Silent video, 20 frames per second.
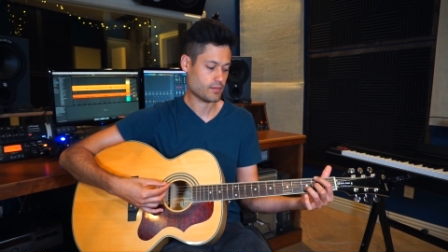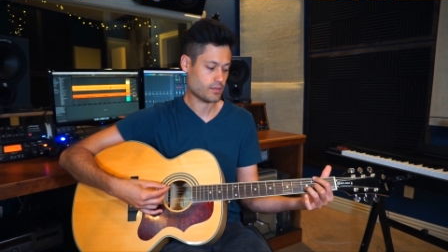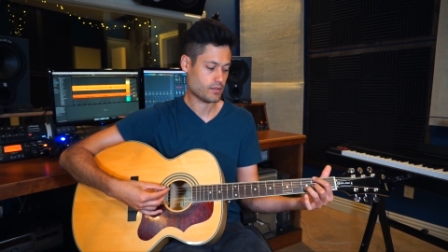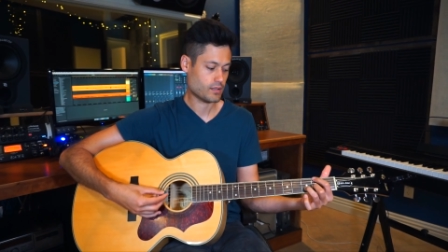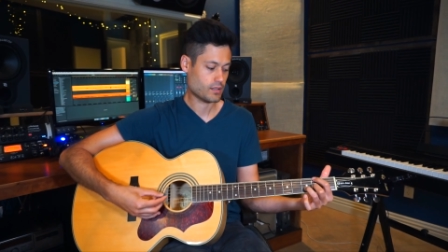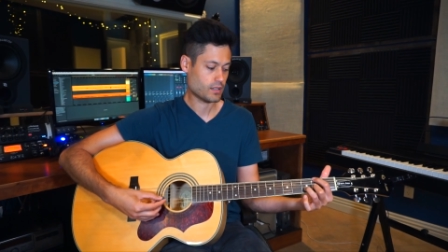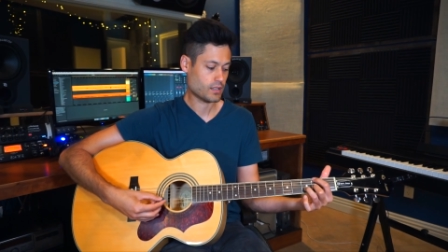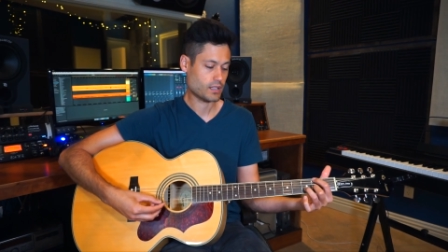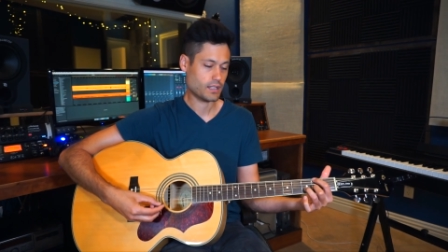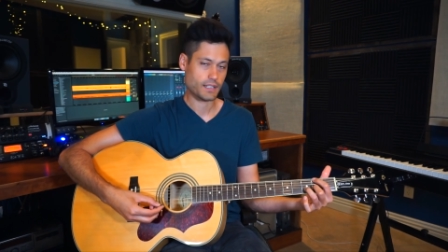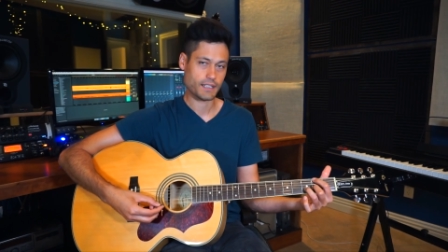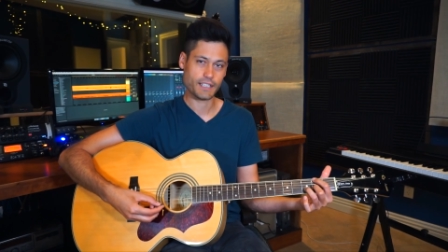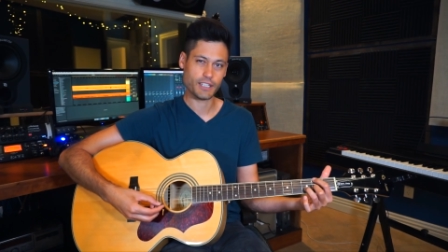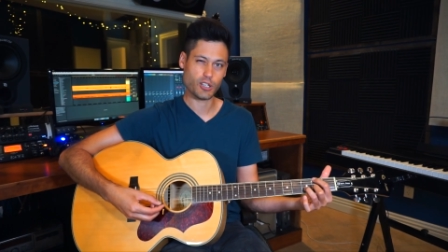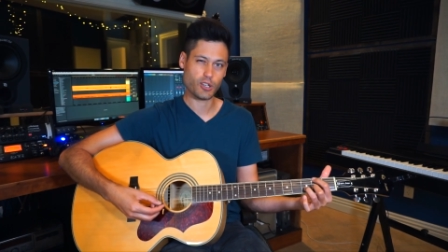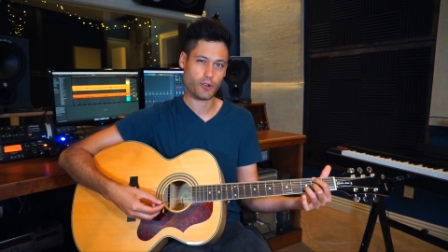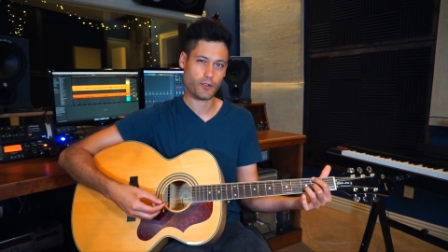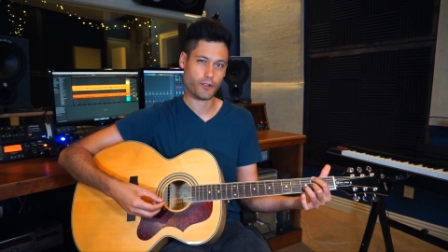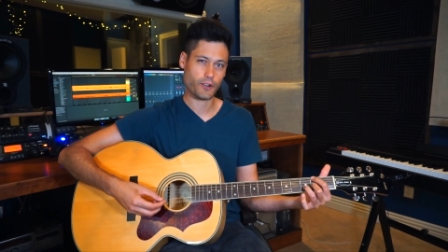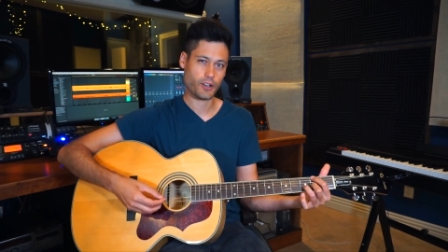D
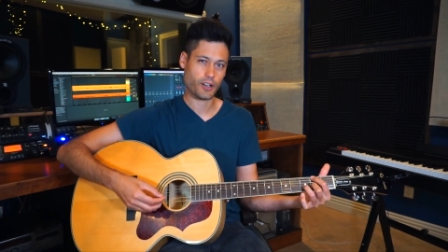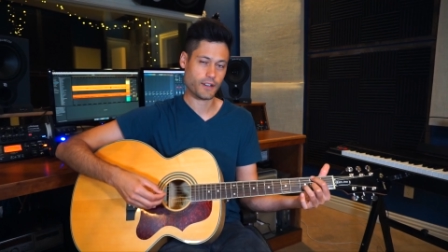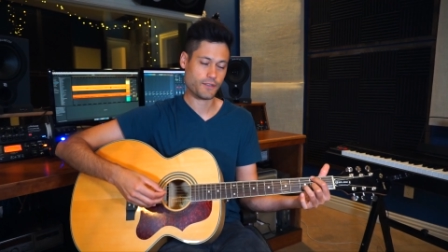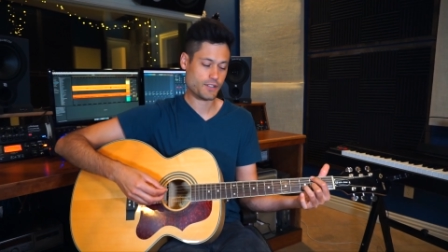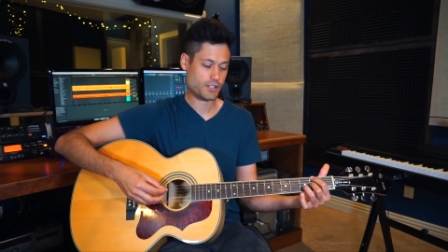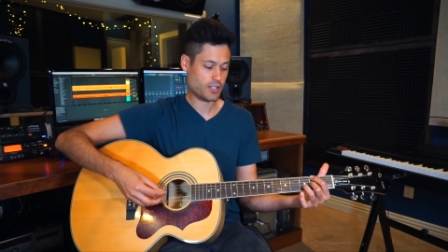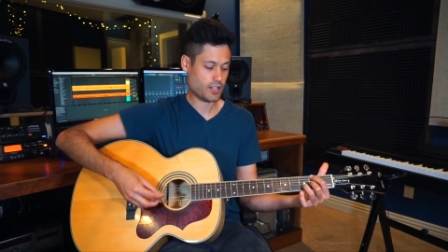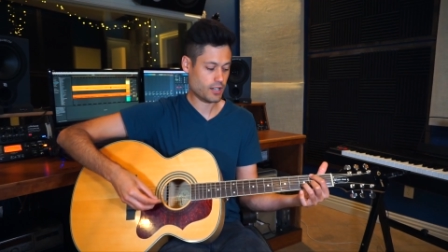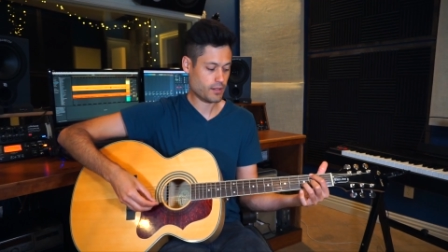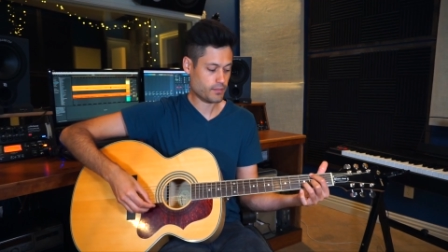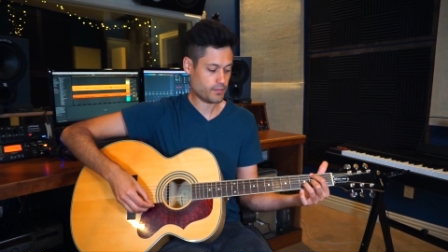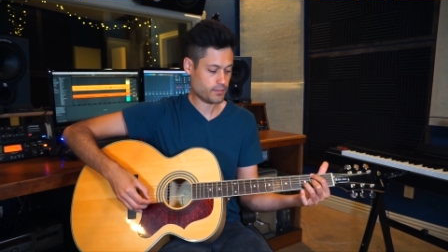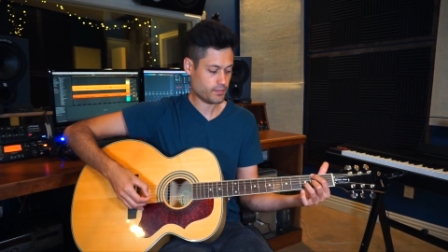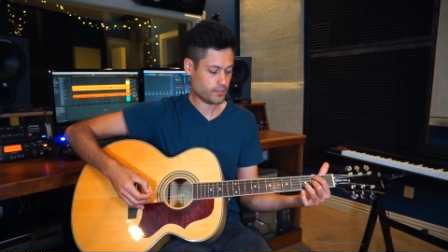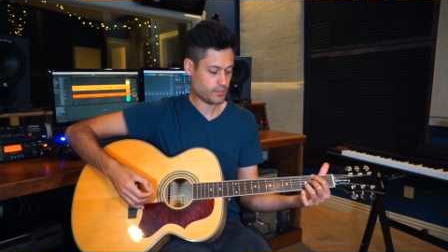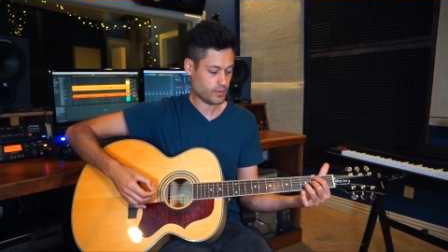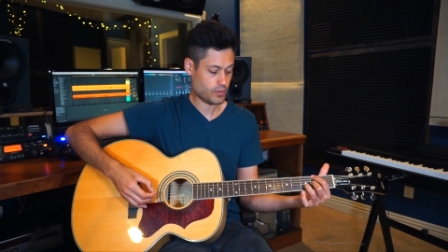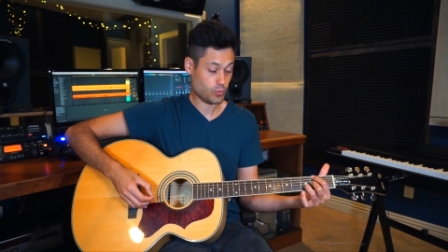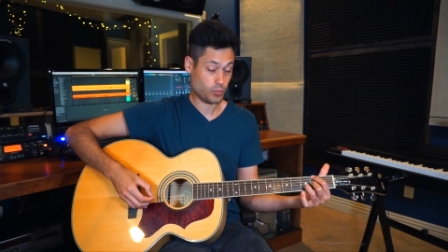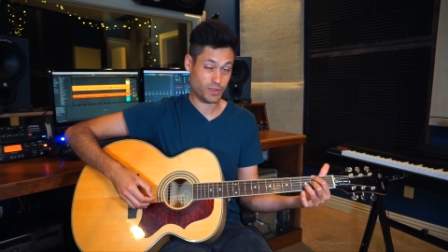over F sharp
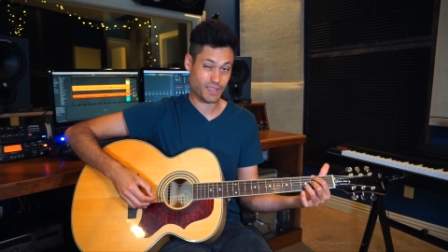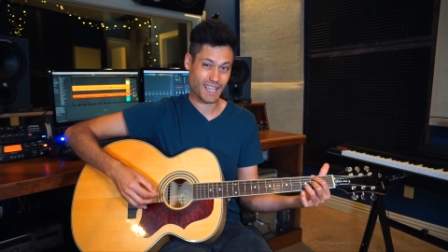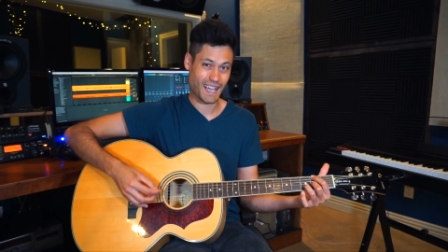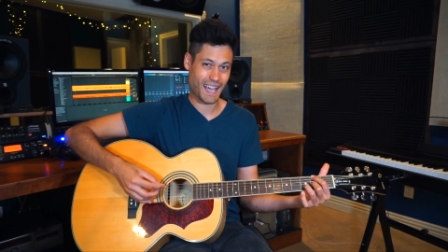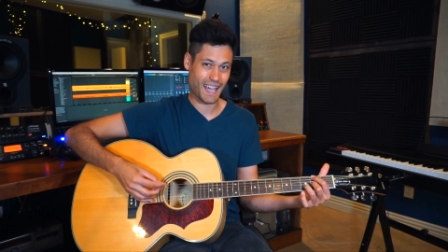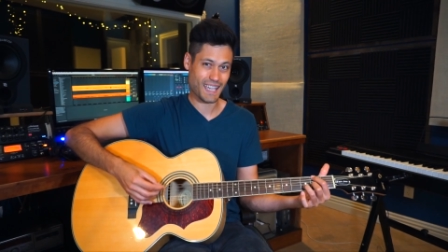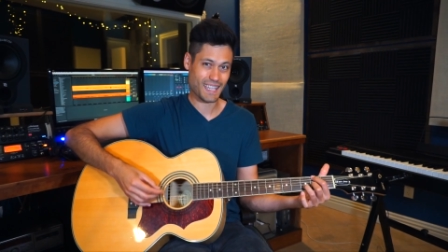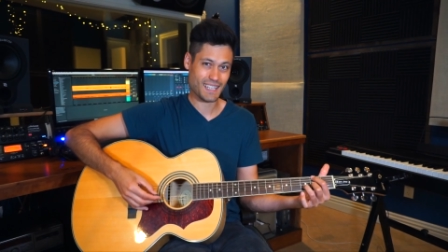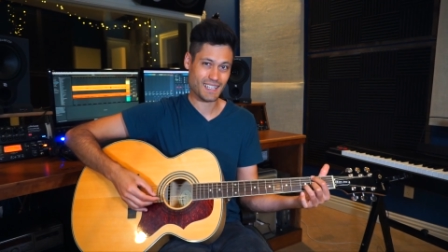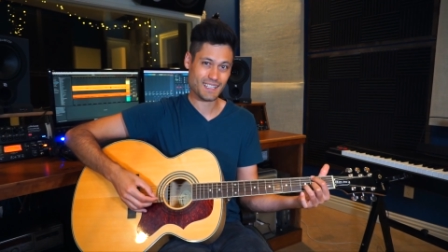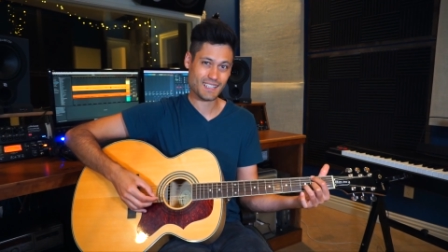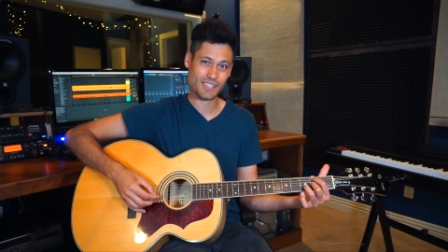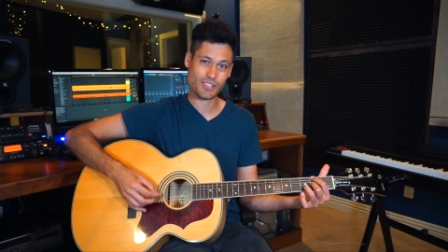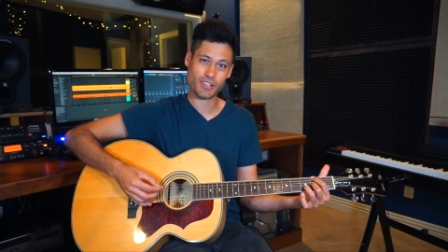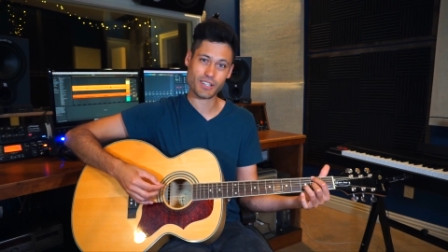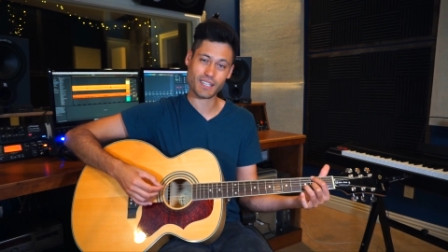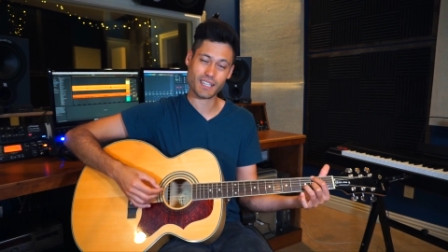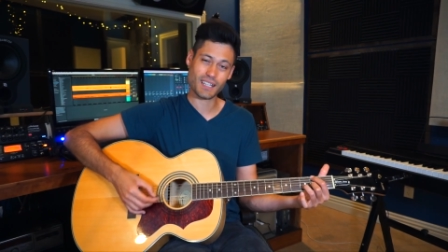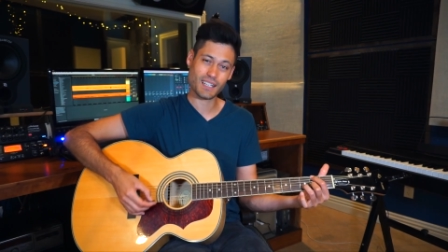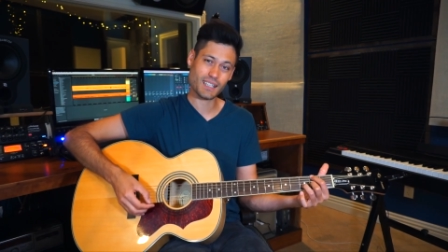with the high E
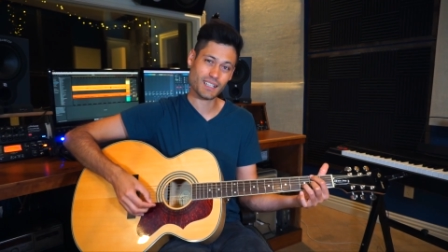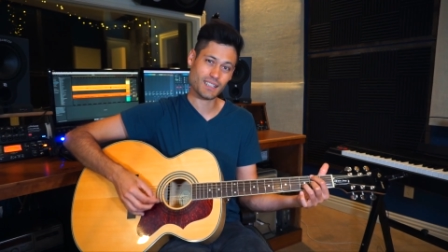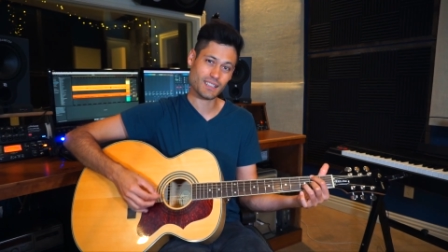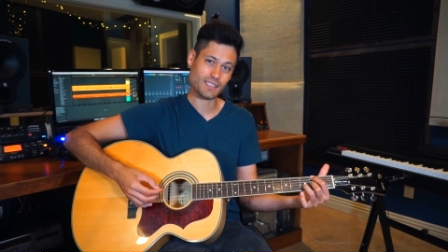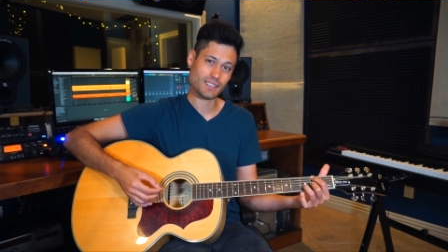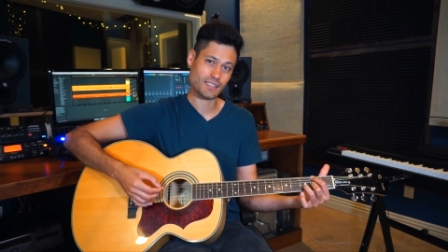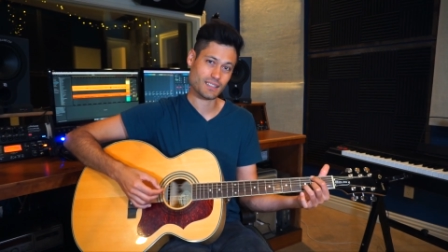string in it.